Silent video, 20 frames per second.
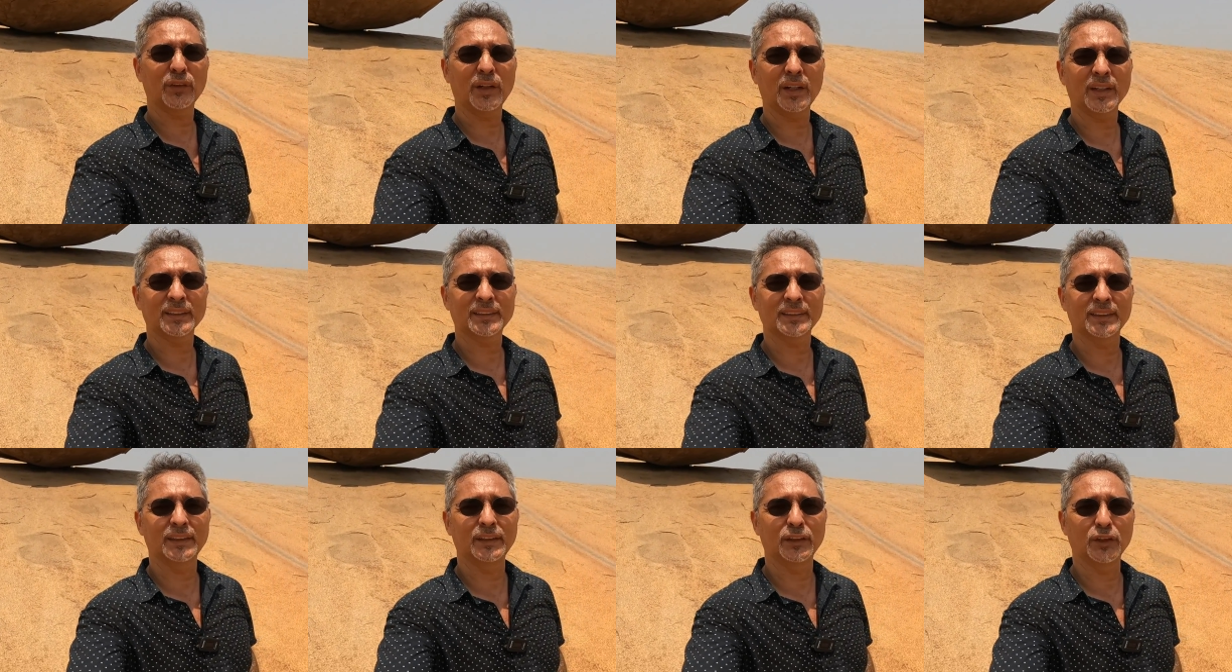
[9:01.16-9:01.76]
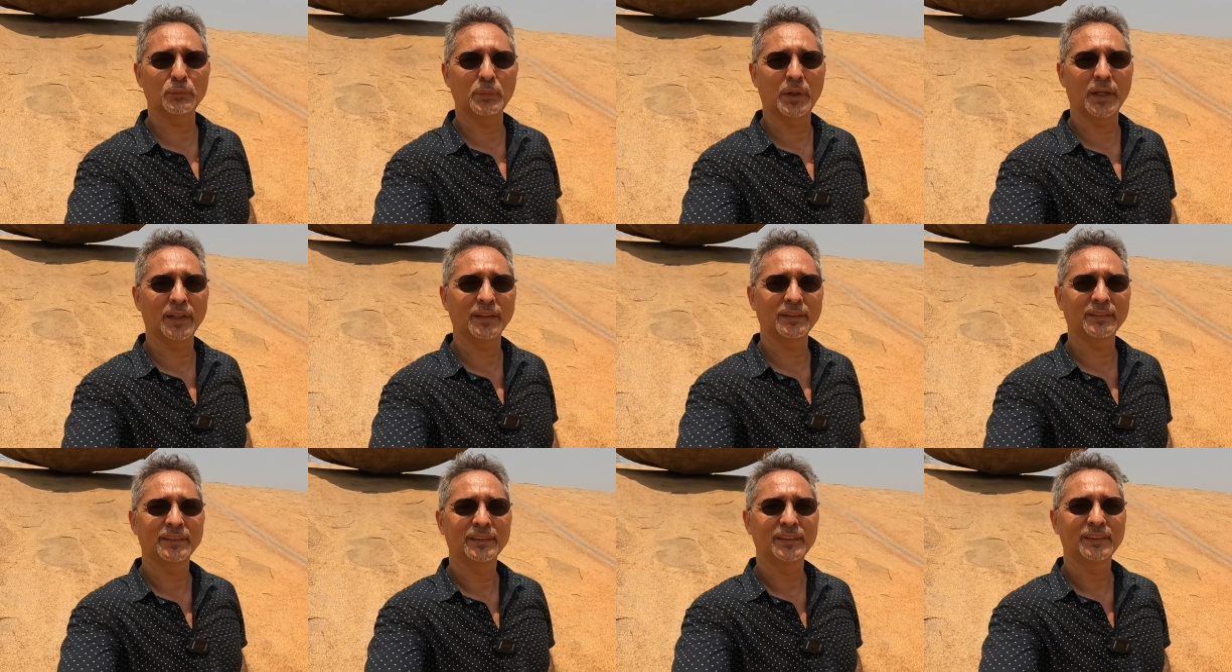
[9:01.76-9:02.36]
rock sitting here, man.
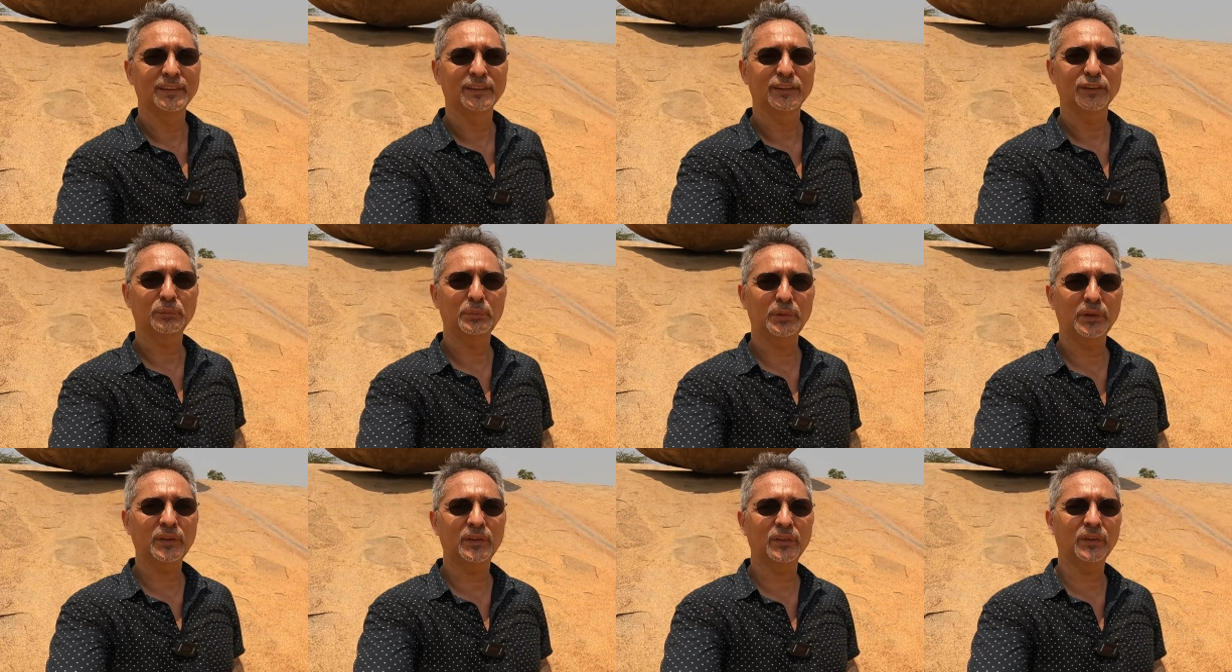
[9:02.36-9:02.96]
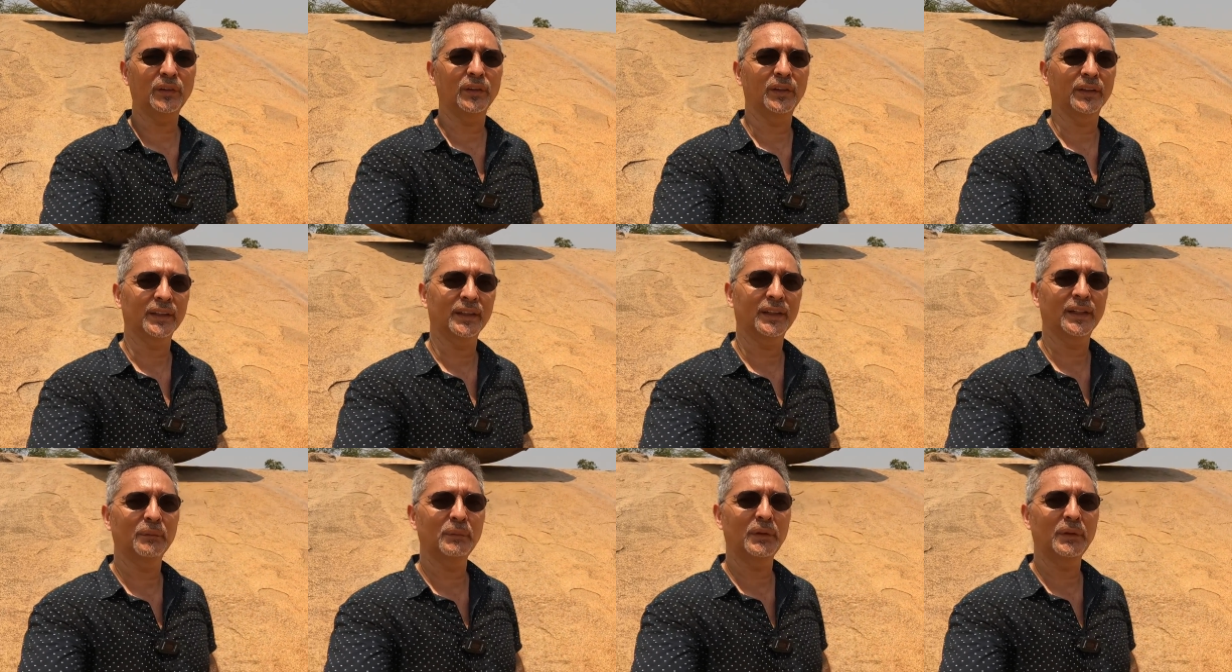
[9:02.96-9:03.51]
It's pretty cool looking. I